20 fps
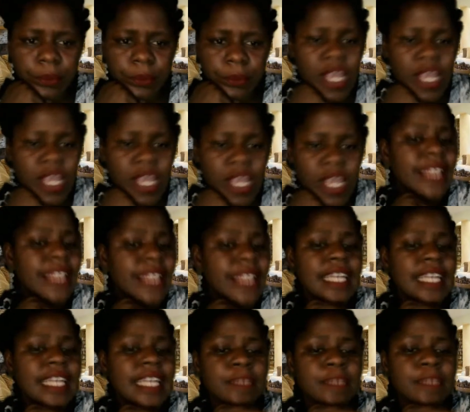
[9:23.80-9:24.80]
It has
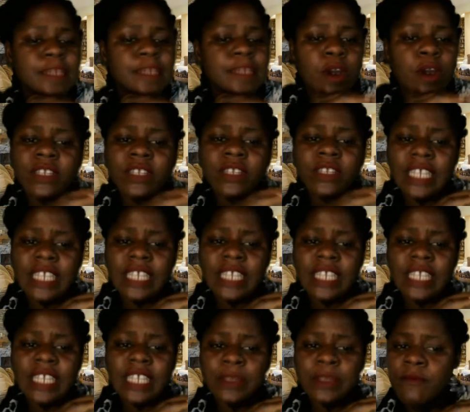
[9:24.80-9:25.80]
become
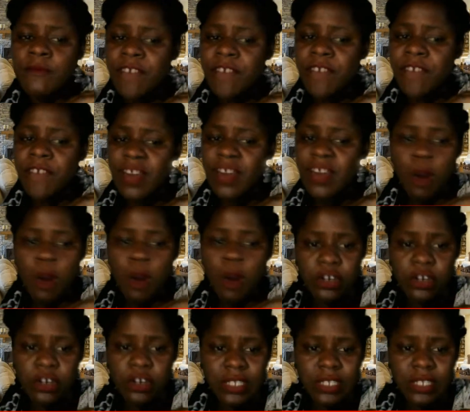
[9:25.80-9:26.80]
very
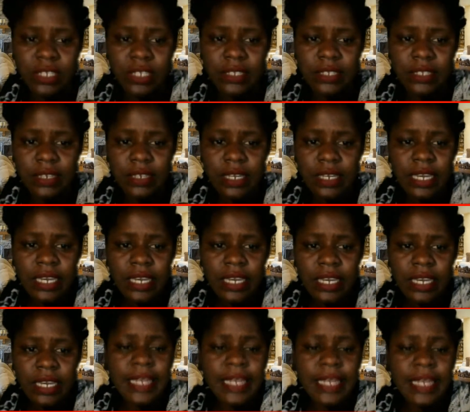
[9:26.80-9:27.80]
obvious
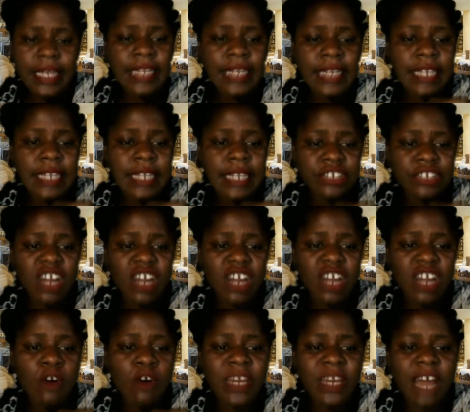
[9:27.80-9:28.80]
that the Nigerian government
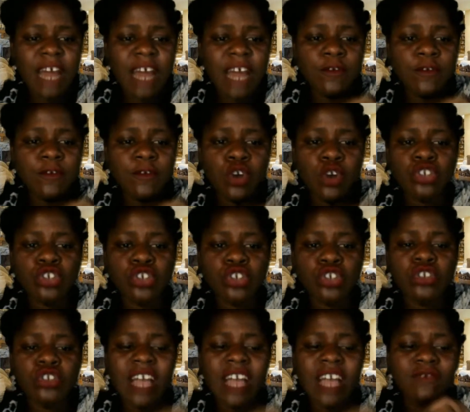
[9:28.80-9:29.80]
have
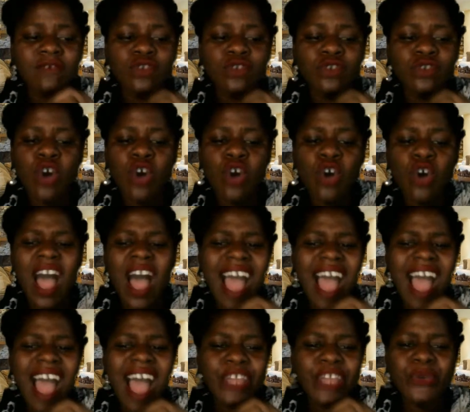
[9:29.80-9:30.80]
no
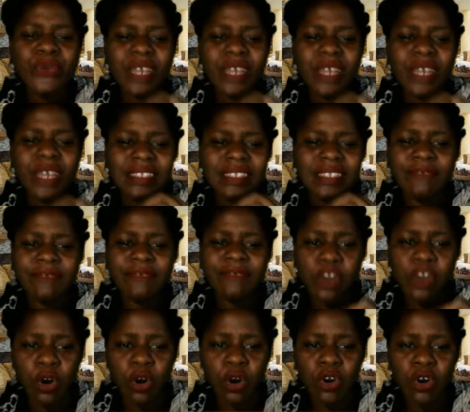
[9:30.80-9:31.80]
accurate figure
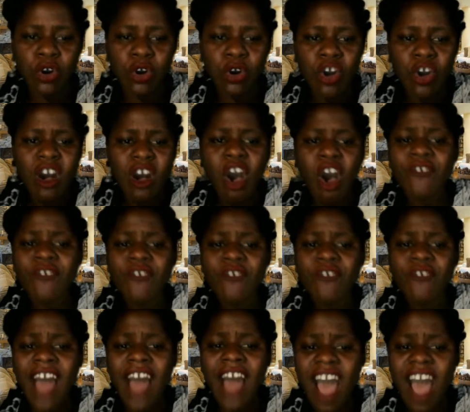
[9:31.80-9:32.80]
of
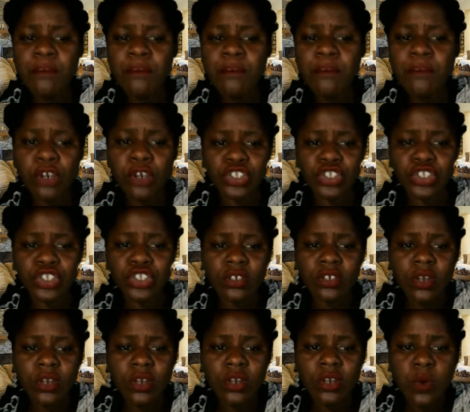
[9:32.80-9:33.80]
how much
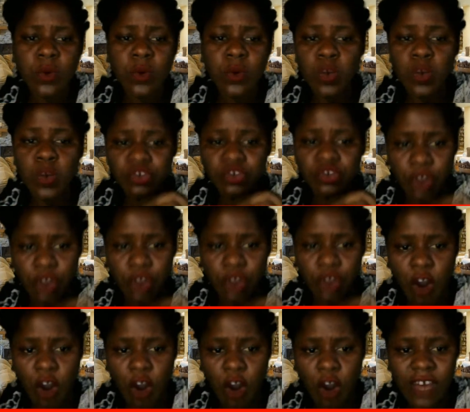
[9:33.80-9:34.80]
was recovered.
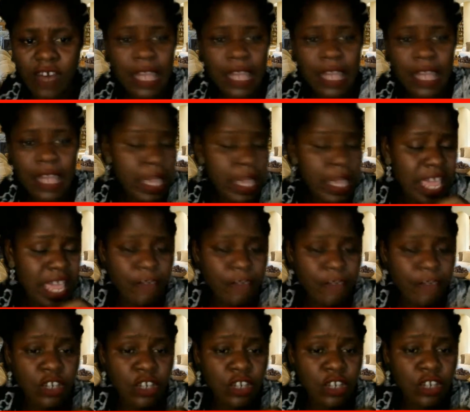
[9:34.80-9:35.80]
If at all
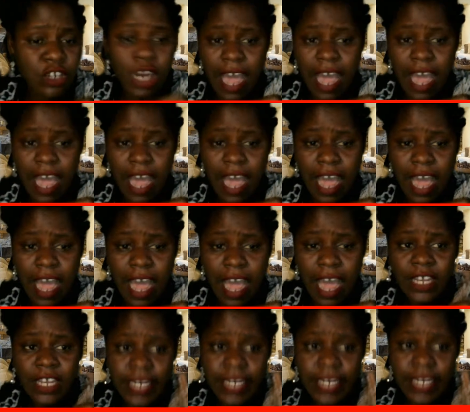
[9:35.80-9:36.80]
they have,
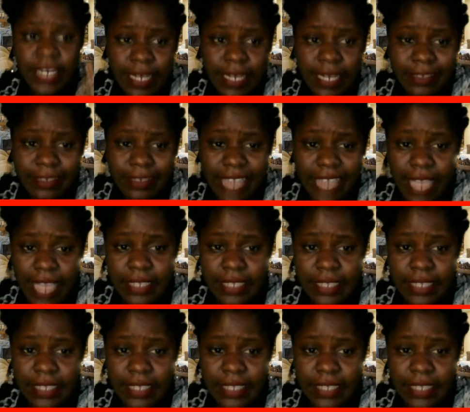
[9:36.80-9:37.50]
let them say it.